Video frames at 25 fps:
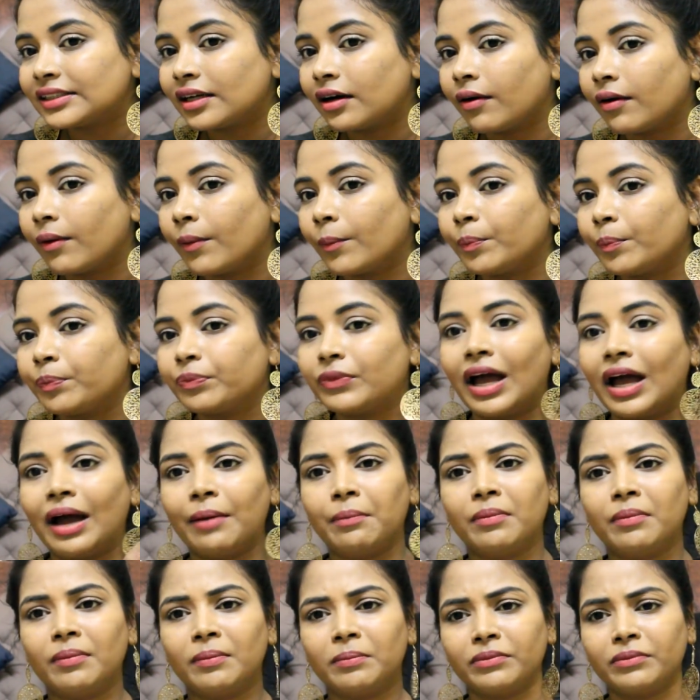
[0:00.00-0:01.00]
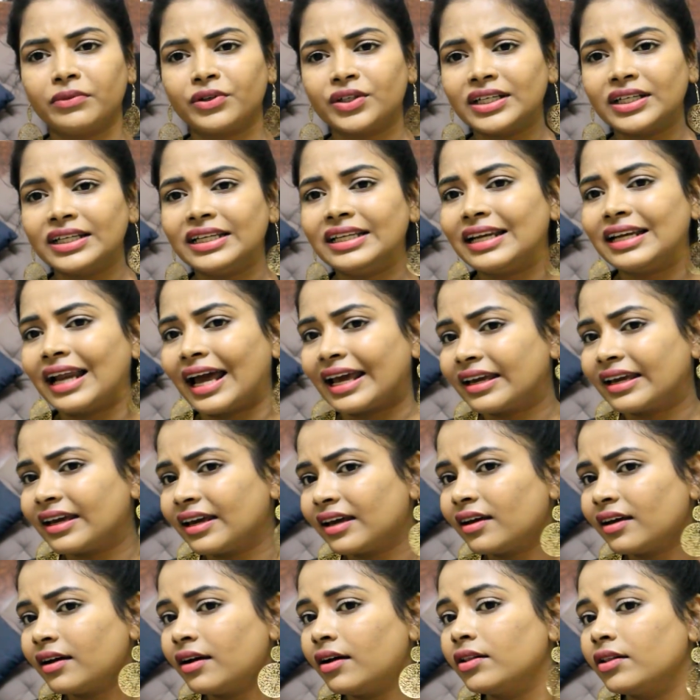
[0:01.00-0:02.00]
I'm really
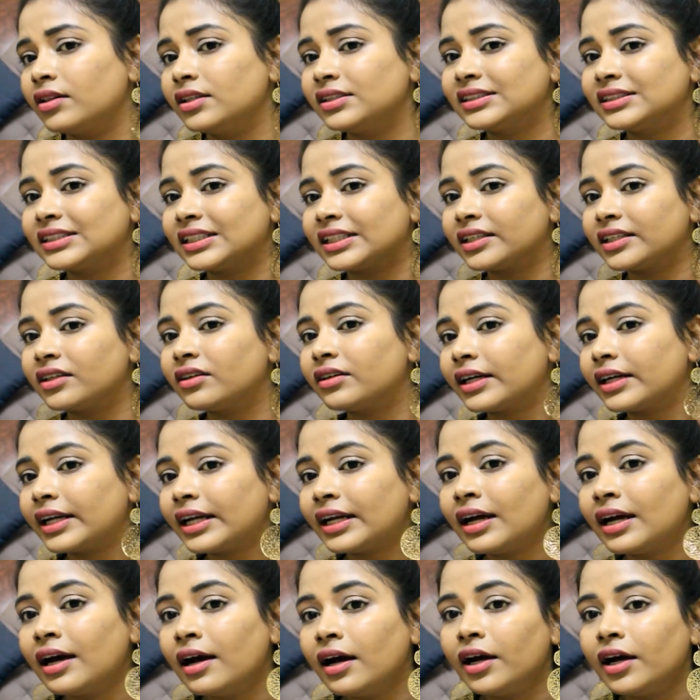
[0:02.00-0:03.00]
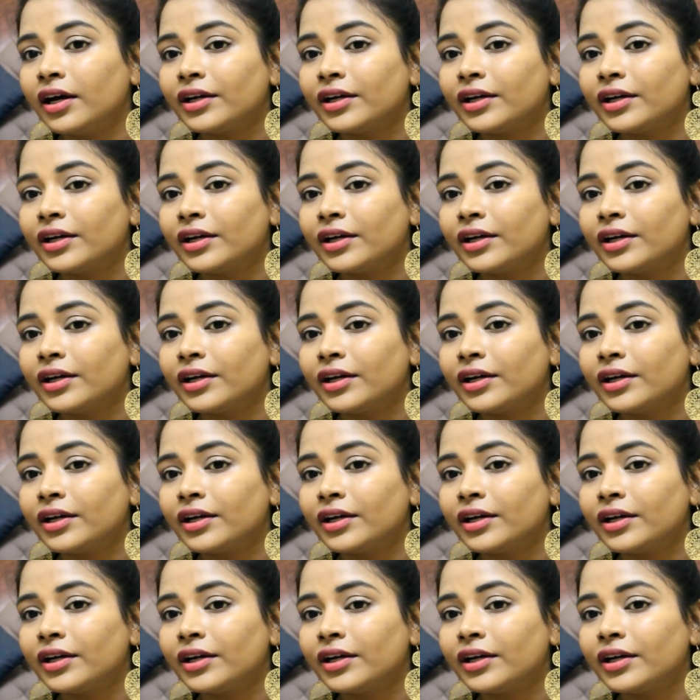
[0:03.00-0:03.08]
liking this earring.